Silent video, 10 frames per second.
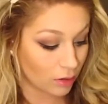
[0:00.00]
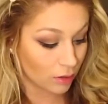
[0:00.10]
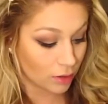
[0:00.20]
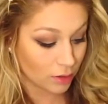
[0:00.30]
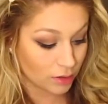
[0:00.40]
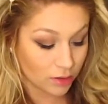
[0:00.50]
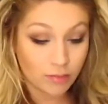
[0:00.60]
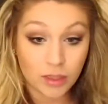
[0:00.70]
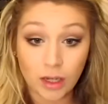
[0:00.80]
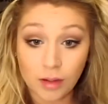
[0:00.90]
Then
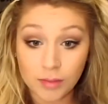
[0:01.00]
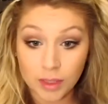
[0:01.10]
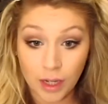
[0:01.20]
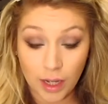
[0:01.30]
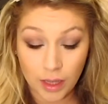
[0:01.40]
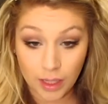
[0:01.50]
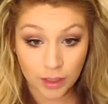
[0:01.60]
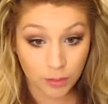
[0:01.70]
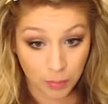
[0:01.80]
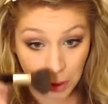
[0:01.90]
sometimes I
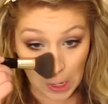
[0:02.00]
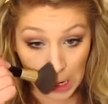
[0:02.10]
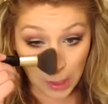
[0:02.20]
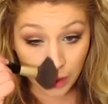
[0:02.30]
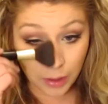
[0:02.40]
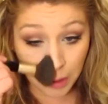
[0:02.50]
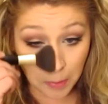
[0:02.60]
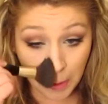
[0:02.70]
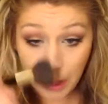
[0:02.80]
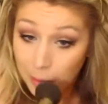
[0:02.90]
like to put a little
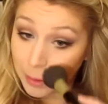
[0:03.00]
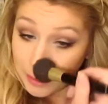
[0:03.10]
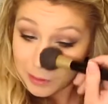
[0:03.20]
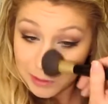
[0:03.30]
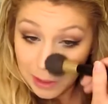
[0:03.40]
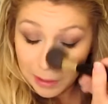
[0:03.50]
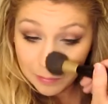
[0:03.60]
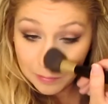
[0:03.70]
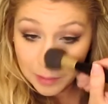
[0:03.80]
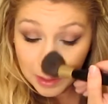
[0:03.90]
bit on the side
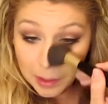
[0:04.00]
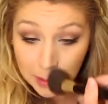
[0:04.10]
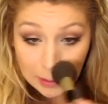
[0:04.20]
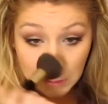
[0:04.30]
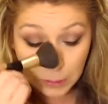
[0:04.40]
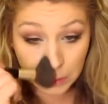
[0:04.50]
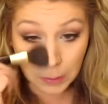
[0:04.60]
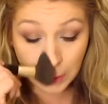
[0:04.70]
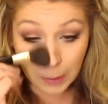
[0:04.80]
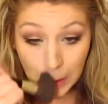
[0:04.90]
of my nose,
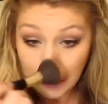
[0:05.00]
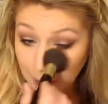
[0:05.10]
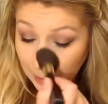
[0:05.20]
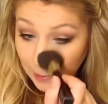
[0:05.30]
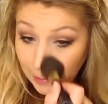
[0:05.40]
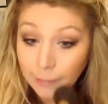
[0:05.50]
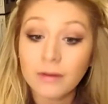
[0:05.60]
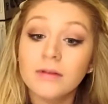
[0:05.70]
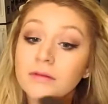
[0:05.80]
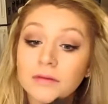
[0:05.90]

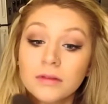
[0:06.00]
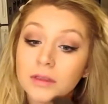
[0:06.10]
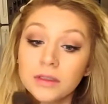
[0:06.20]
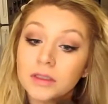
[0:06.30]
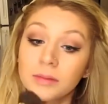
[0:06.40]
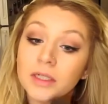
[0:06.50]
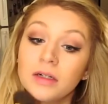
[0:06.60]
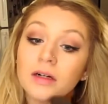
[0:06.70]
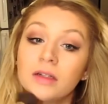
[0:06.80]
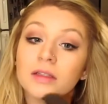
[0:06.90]
a little
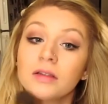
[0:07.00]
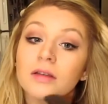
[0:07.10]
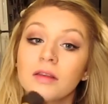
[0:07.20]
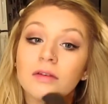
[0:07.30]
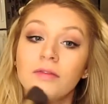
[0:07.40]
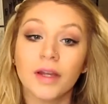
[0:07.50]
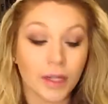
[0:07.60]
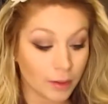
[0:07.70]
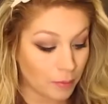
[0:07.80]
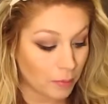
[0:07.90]
bit on the
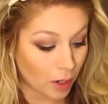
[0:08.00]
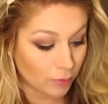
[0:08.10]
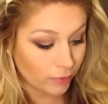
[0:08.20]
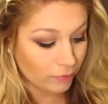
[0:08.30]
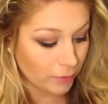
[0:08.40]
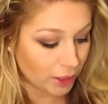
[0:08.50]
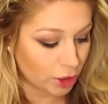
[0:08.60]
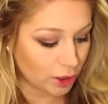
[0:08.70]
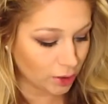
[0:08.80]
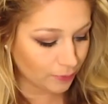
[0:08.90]
very bottom of my
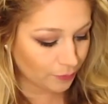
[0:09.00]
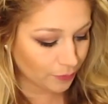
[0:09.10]
chin.